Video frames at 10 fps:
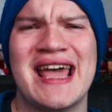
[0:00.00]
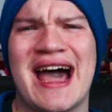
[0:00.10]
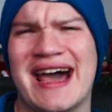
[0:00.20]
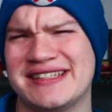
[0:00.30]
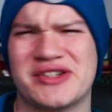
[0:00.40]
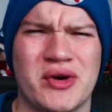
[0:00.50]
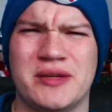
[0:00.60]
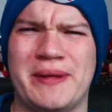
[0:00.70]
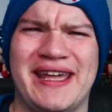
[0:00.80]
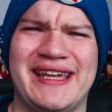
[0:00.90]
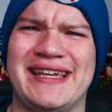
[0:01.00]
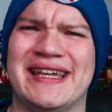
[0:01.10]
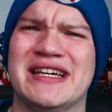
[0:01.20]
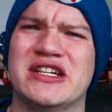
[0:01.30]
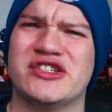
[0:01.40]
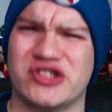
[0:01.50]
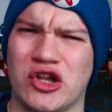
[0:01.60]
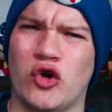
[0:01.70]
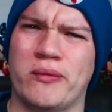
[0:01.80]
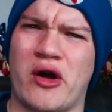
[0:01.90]
and it's going to be
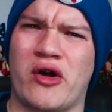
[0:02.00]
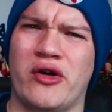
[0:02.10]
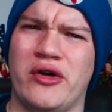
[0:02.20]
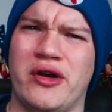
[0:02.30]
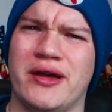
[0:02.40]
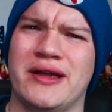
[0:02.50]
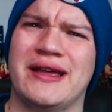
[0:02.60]
slow burn,